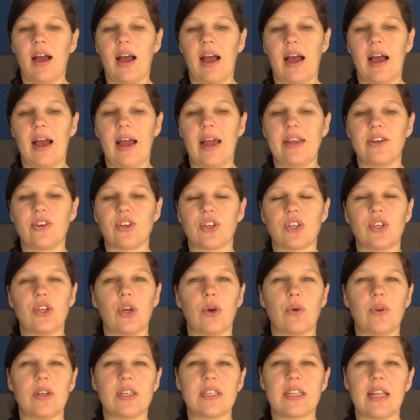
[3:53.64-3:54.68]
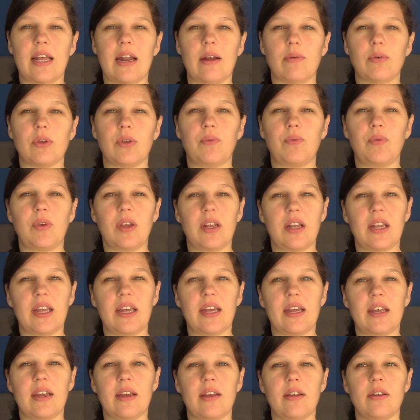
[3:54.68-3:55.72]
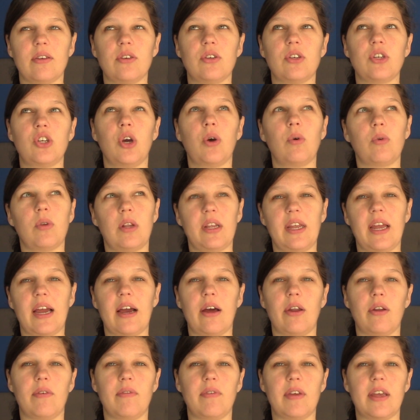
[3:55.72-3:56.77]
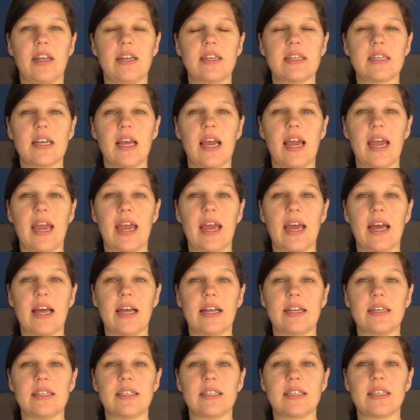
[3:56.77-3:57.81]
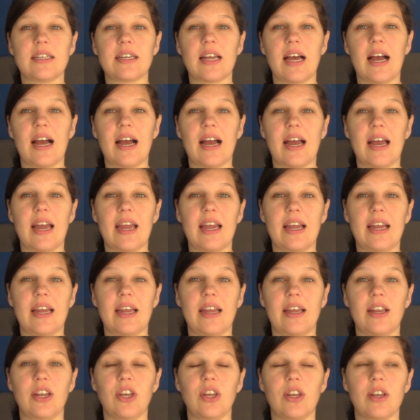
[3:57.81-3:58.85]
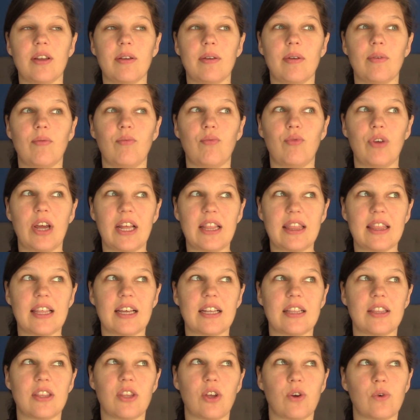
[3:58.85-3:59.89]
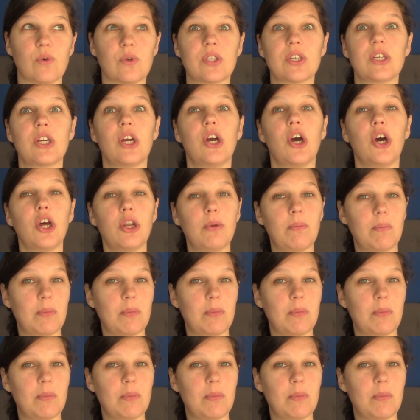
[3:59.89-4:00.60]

I just noticed that I was feeling totally out of it. And I read that those could